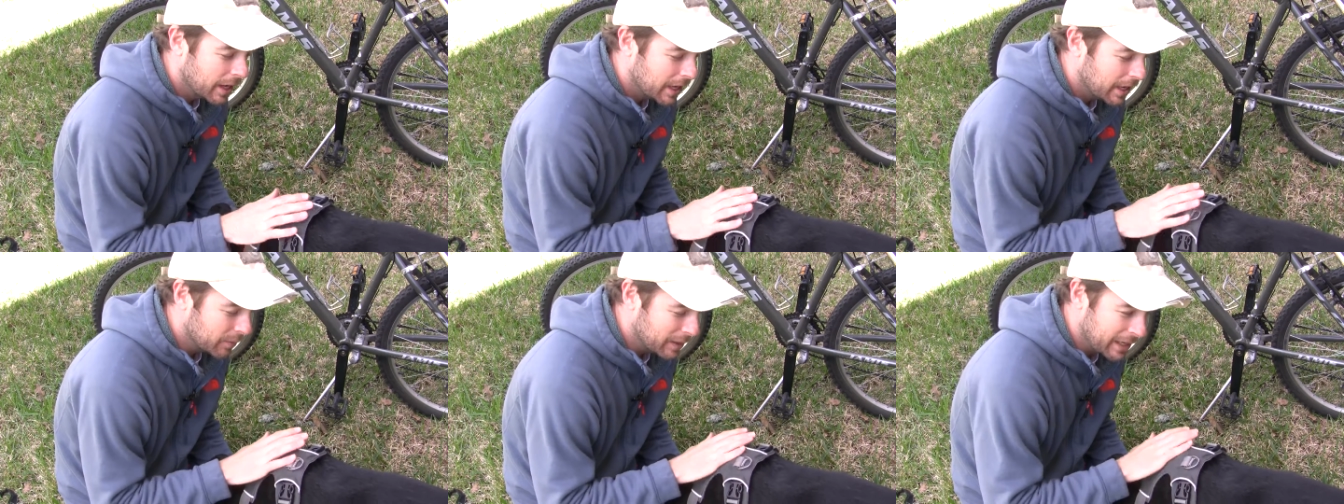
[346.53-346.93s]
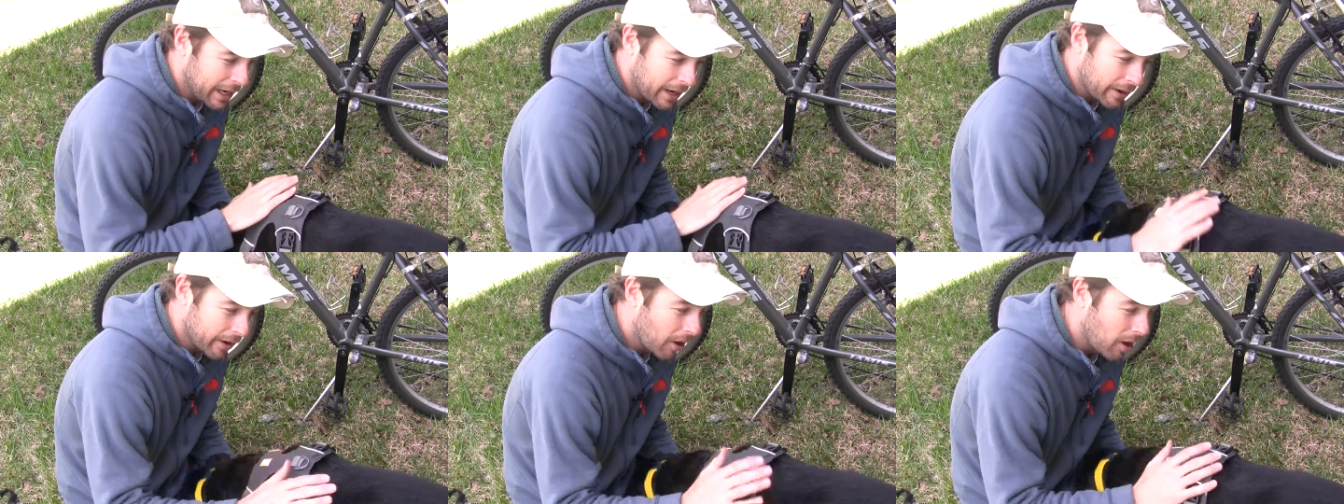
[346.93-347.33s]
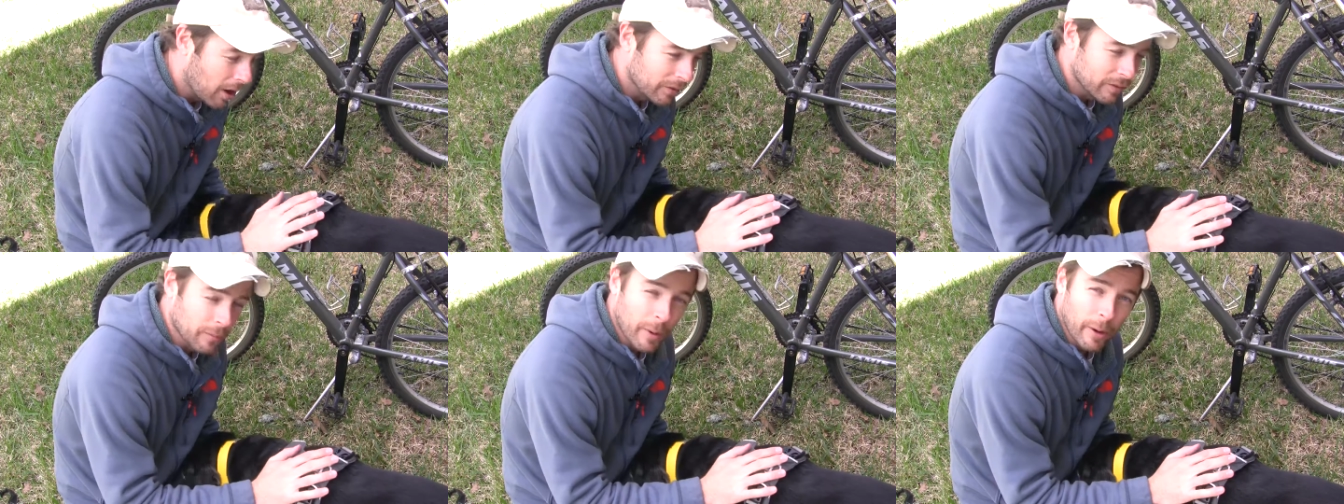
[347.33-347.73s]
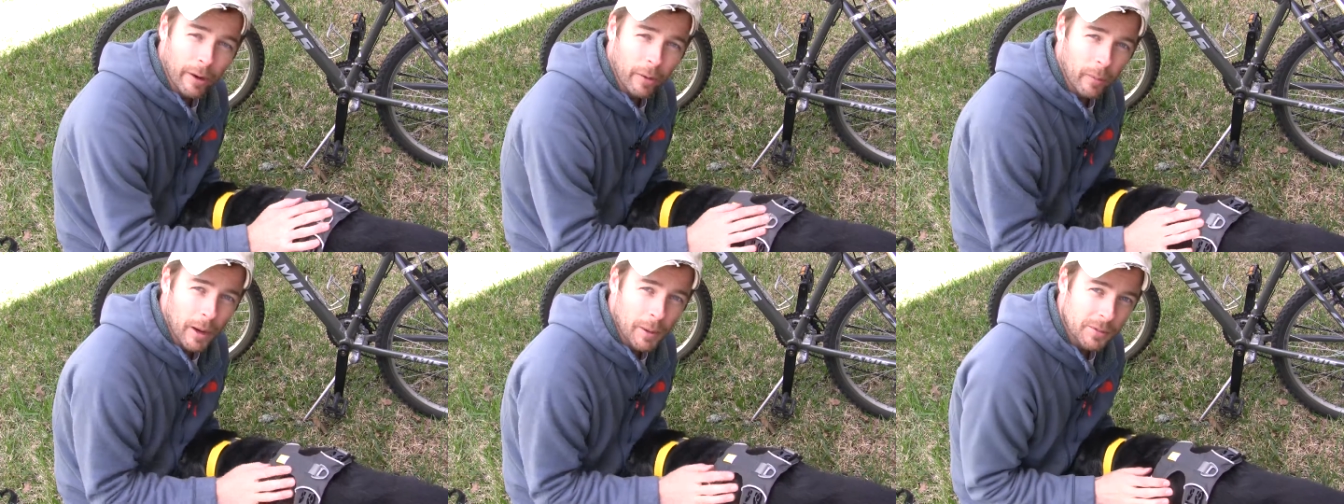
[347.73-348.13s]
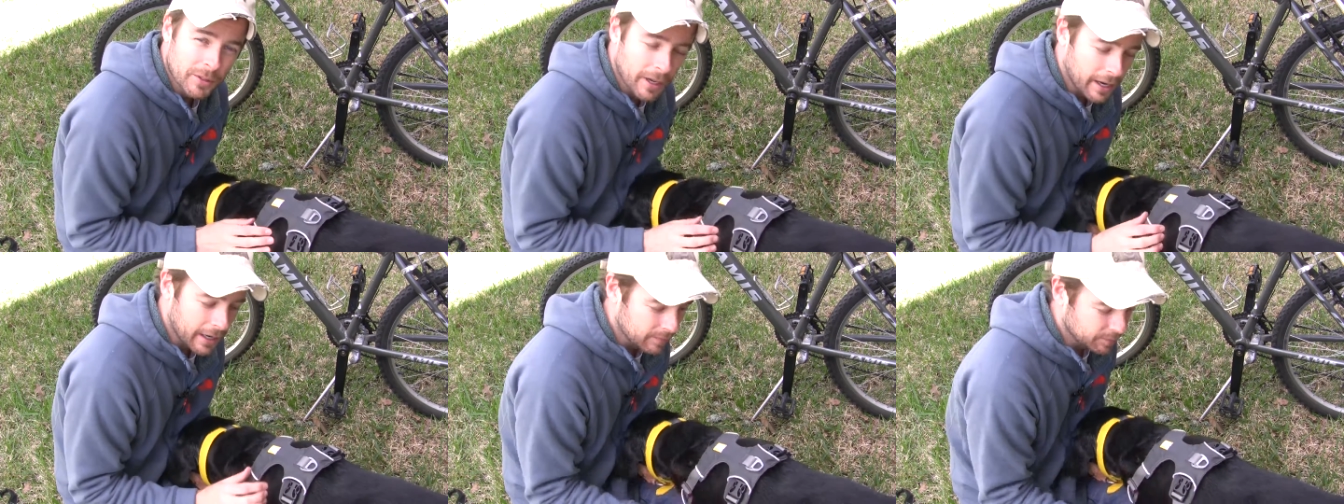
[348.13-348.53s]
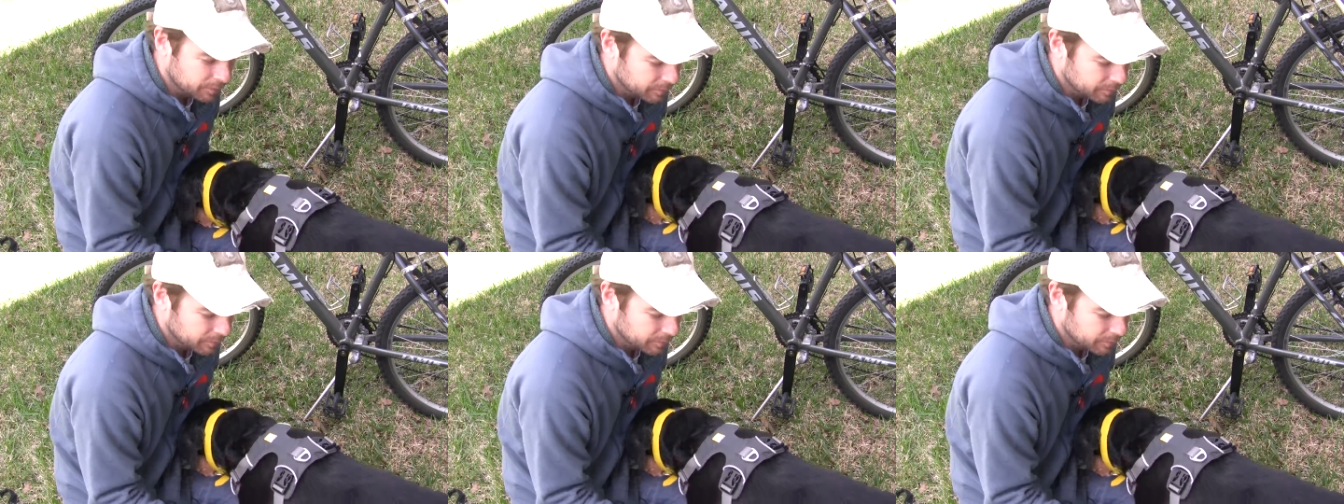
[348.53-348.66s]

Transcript: and we carry all of them on our website.